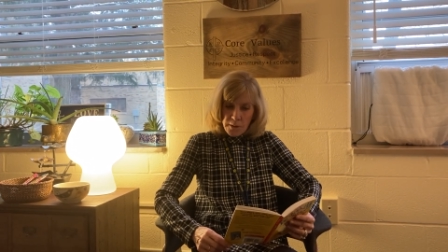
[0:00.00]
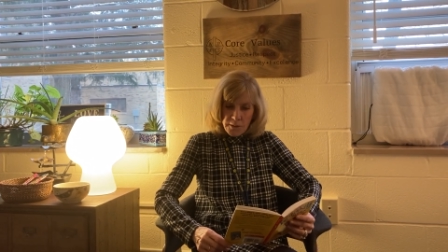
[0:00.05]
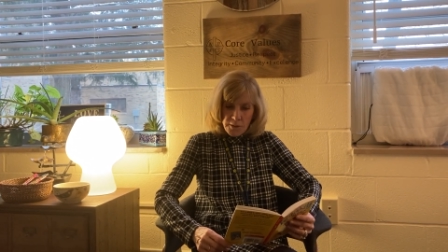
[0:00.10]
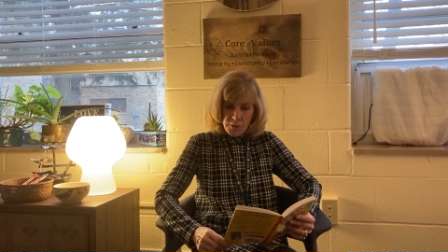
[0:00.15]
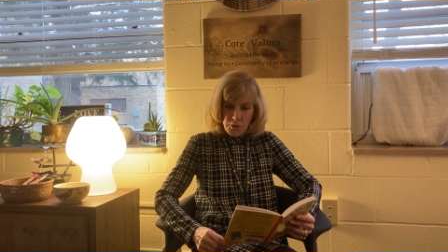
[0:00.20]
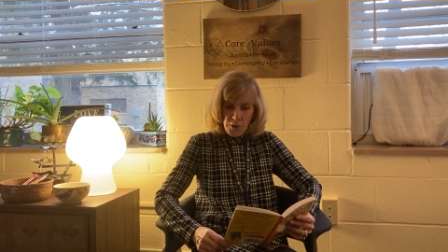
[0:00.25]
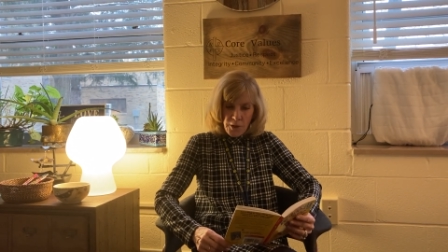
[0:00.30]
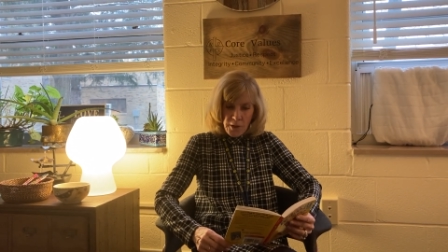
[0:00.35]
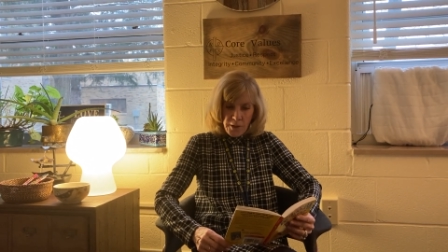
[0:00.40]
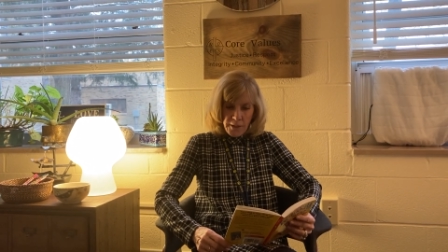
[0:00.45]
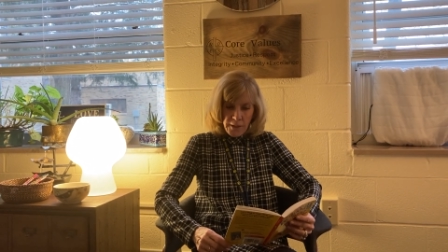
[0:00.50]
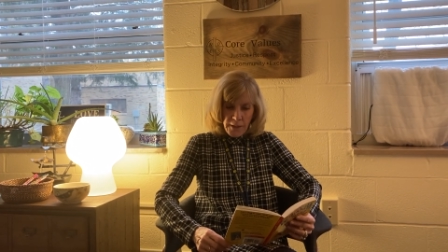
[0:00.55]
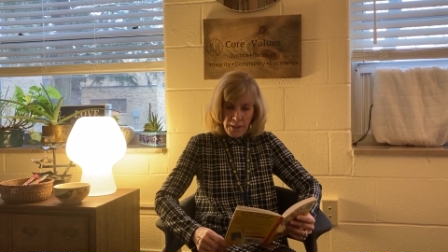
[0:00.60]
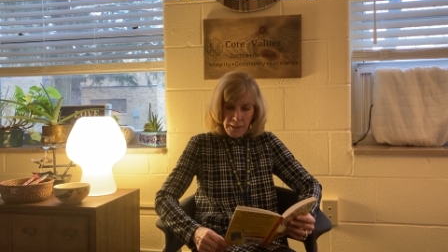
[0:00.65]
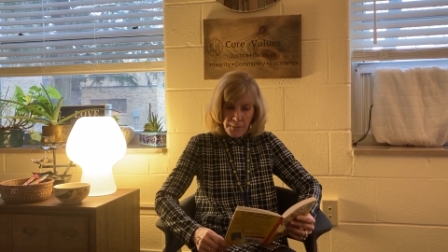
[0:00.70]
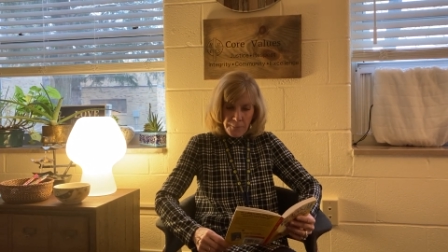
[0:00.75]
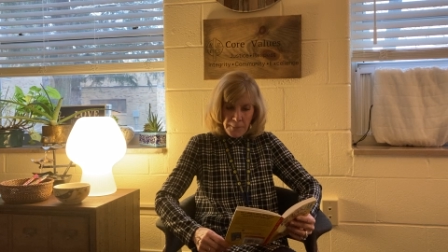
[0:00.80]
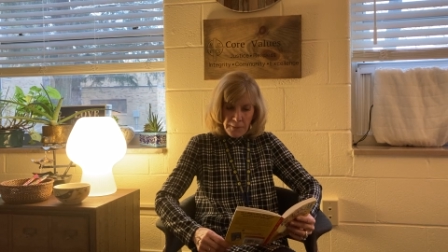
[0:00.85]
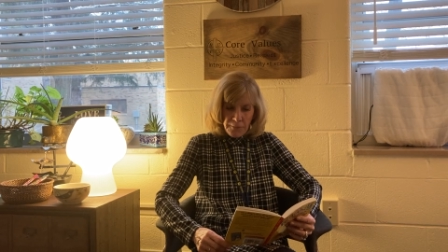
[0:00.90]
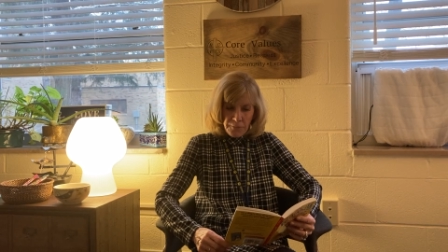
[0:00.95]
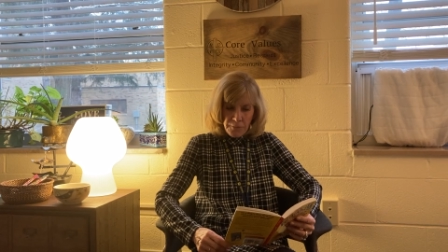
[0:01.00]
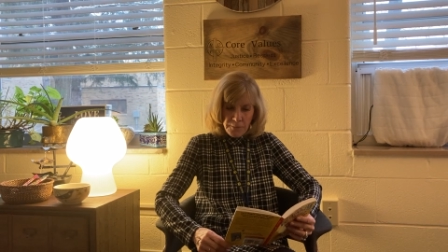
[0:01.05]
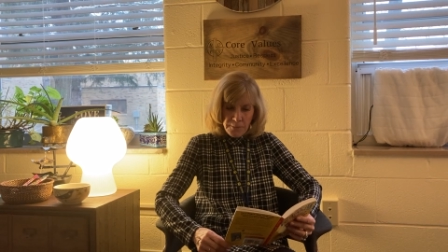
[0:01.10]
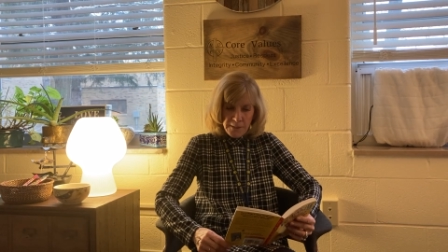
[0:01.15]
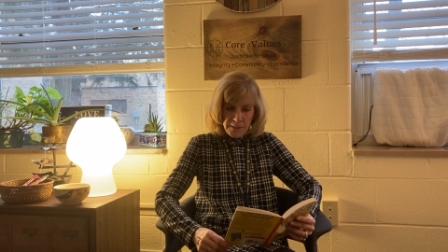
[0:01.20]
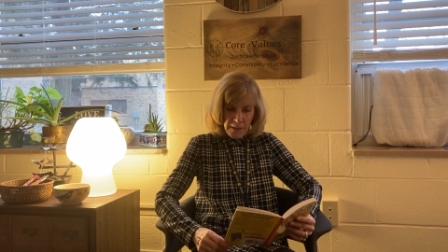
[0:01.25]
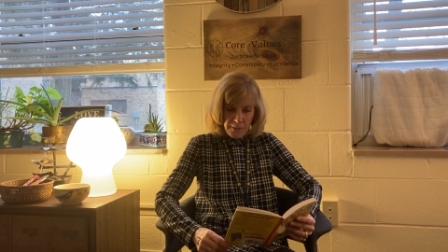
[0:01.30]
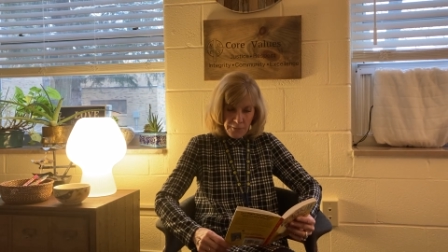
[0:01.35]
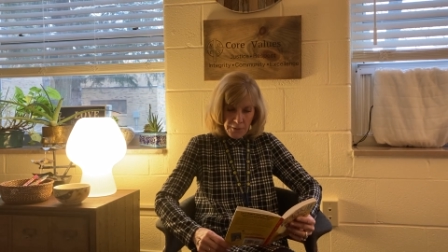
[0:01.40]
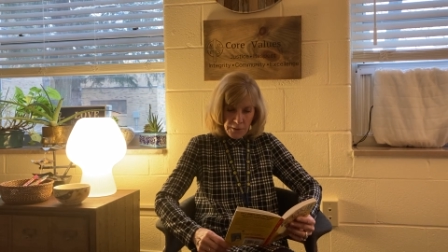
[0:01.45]
is trying to keep me from
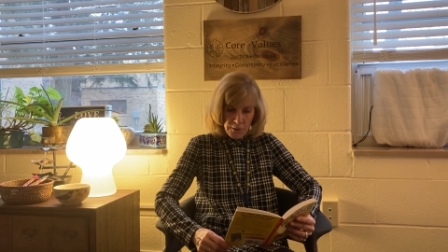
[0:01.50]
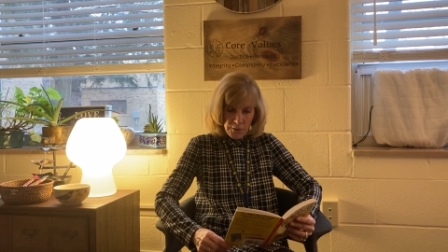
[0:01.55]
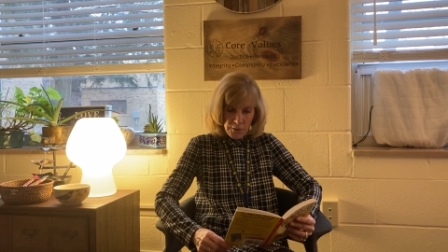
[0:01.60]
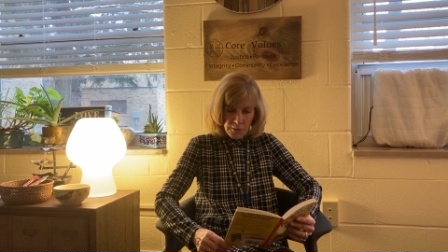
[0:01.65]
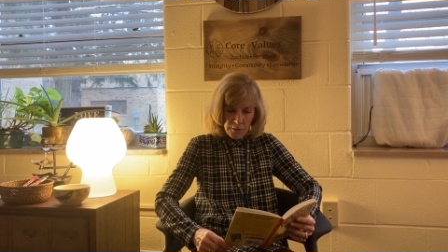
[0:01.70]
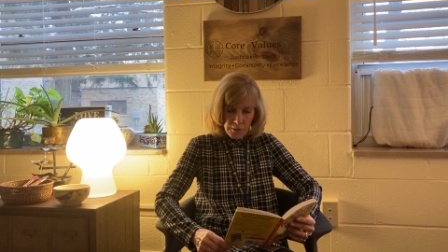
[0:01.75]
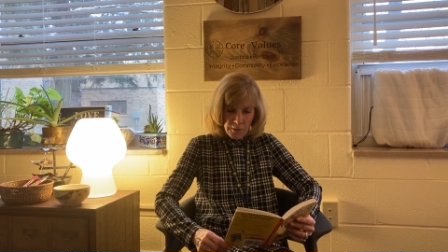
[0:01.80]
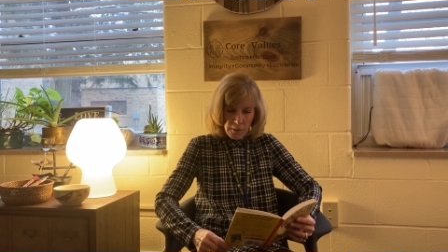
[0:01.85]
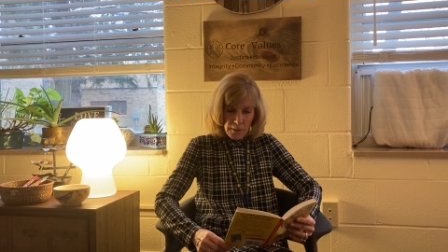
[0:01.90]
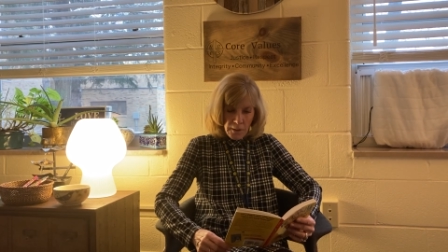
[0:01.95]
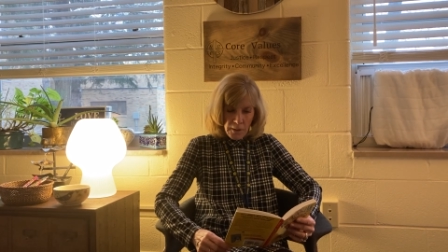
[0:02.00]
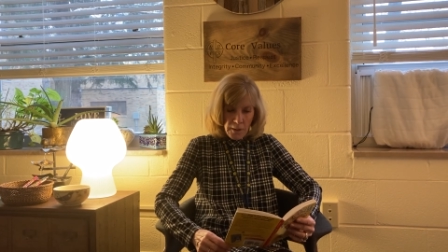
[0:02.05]
saving her,